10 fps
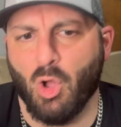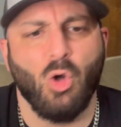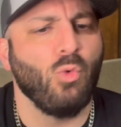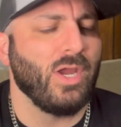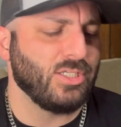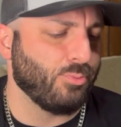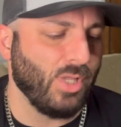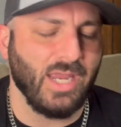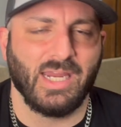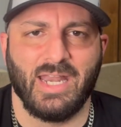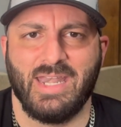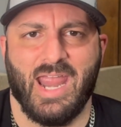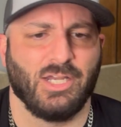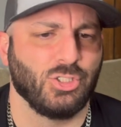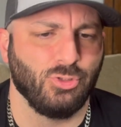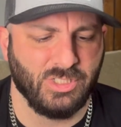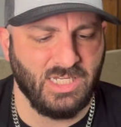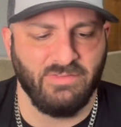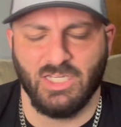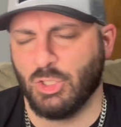always playing on national
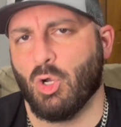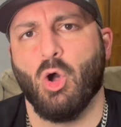TV and you're